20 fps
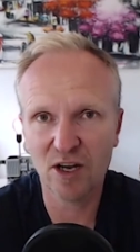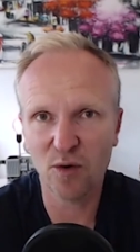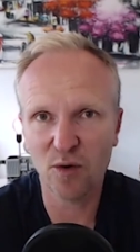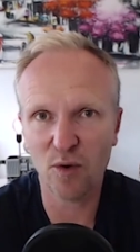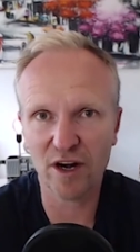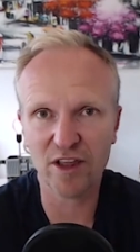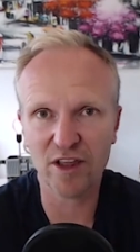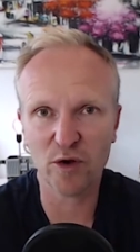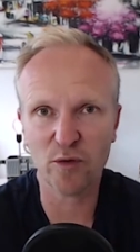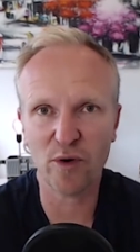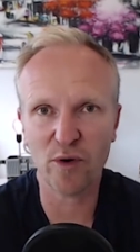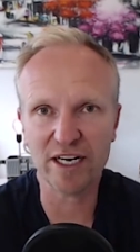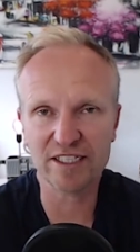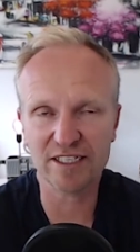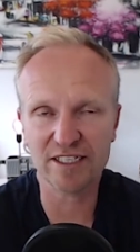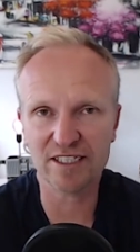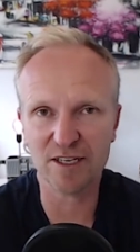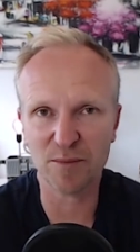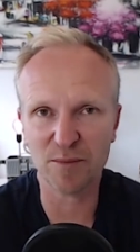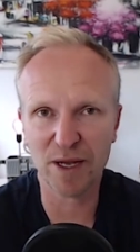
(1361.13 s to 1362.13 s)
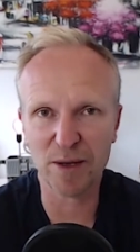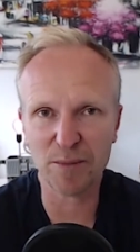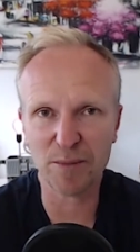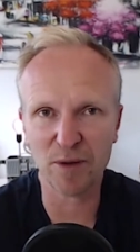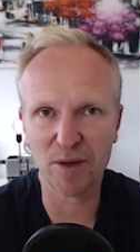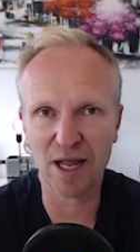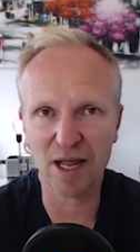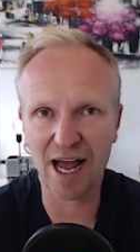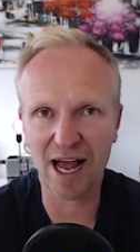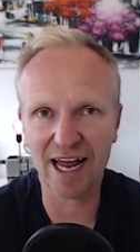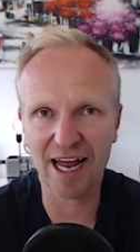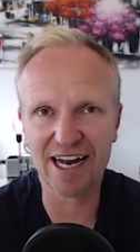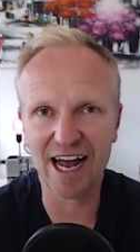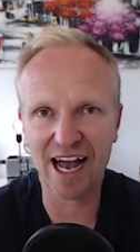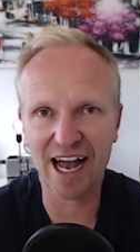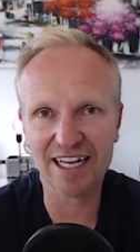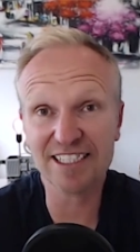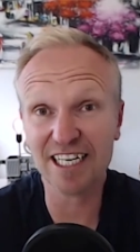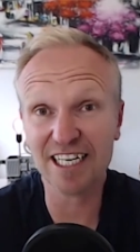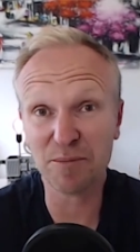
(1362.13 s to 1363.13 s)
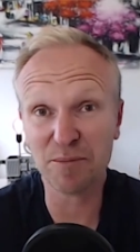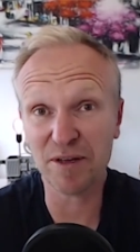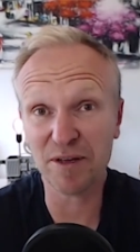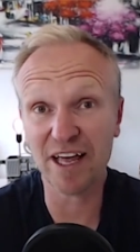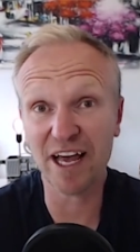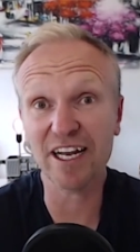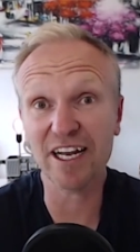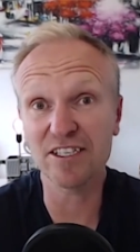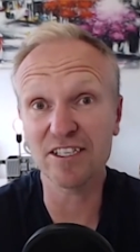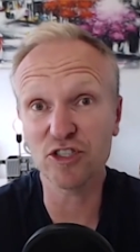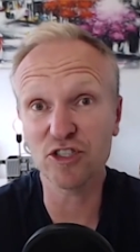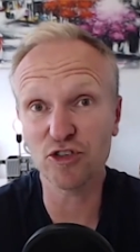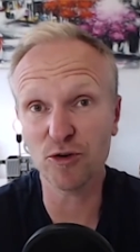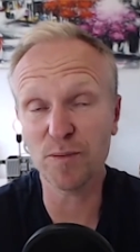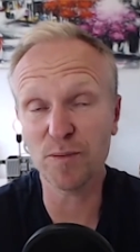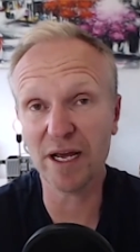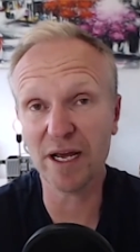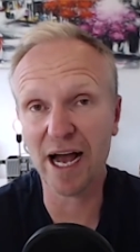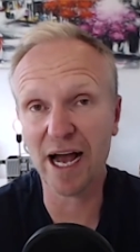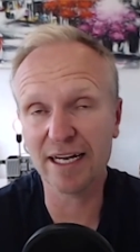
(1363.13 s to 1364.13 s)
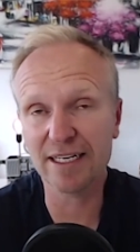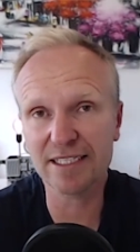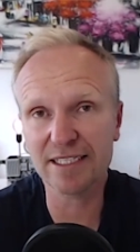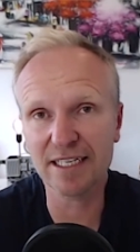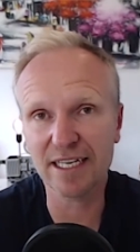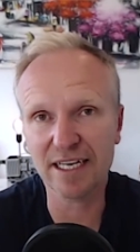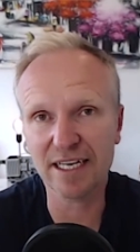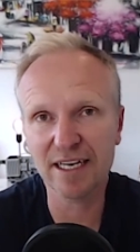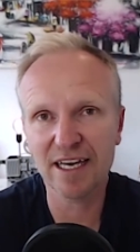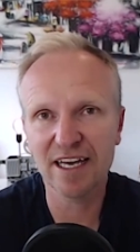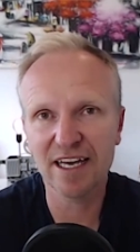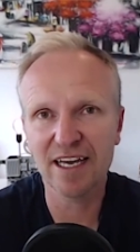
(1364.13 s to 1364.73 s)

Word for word: what are the questions that people aren't asking but they should be asking,